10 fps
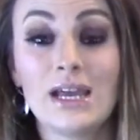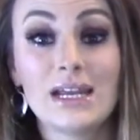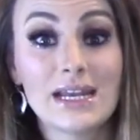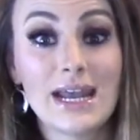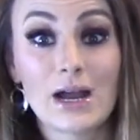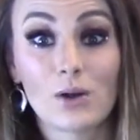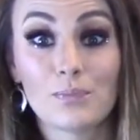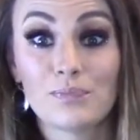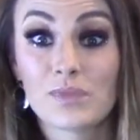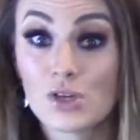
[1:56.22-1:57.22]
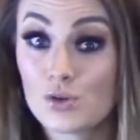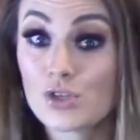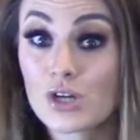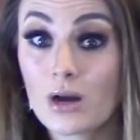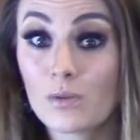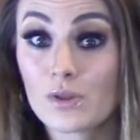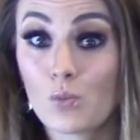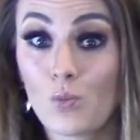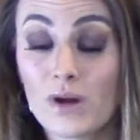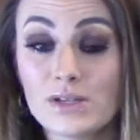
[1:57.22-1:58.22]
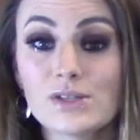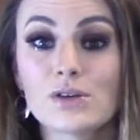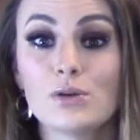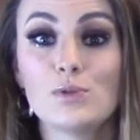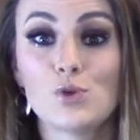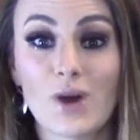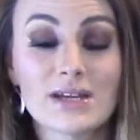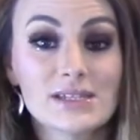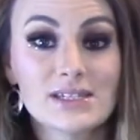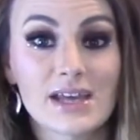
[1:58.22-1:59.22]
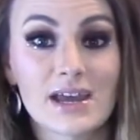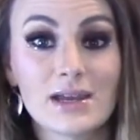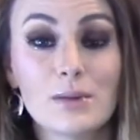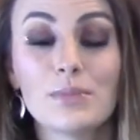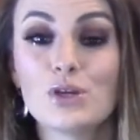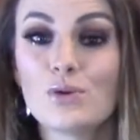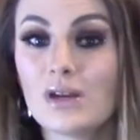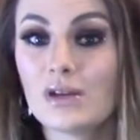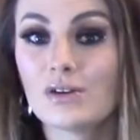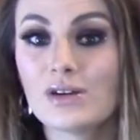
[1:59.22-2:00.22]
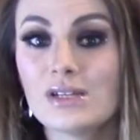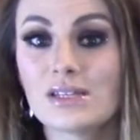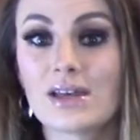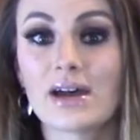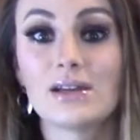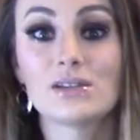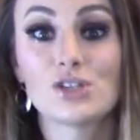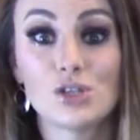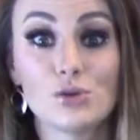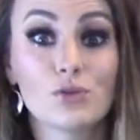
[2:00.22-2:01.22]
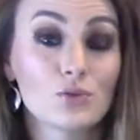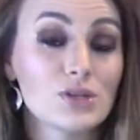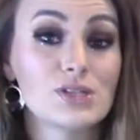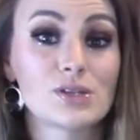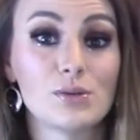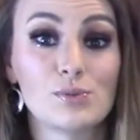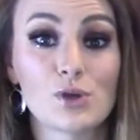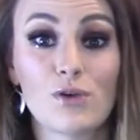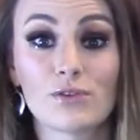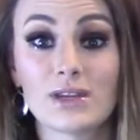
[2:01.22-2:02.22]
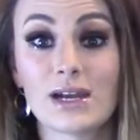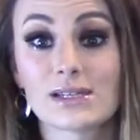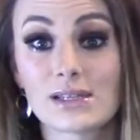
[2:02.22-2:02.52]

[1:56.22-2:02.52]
Now, you start with 1 scoop twice a day, but you can increase that to 3 scoops over the next